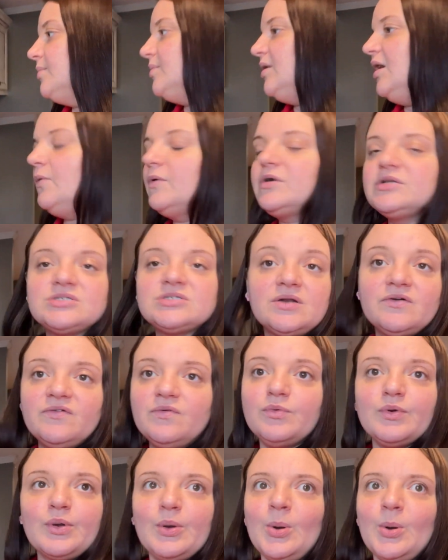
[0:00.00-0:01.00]
Yeah, we're just
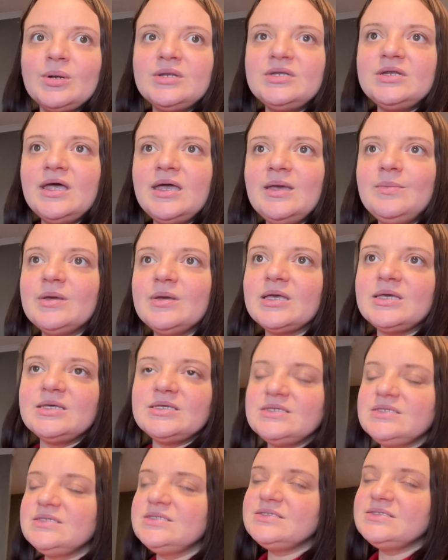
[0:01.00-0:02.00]
gonna record today
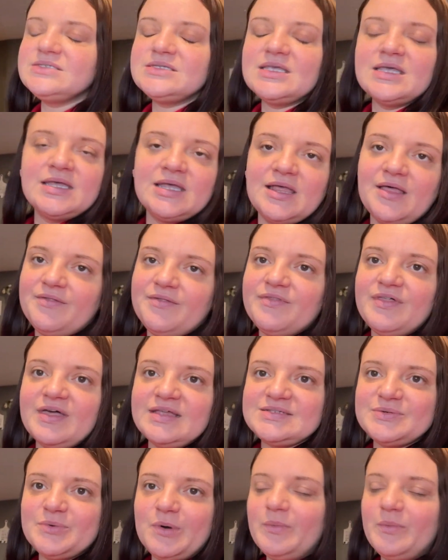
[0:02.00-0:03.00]
because
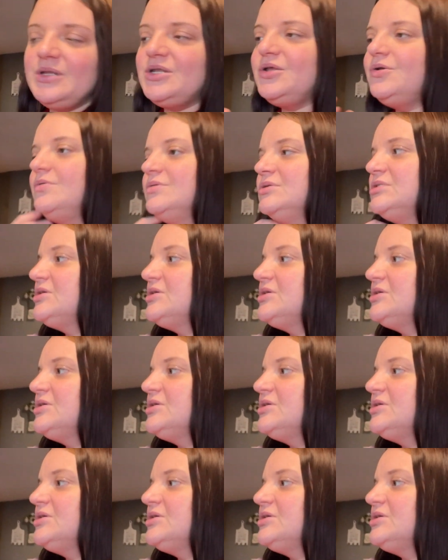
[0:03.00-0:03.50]
that's what we do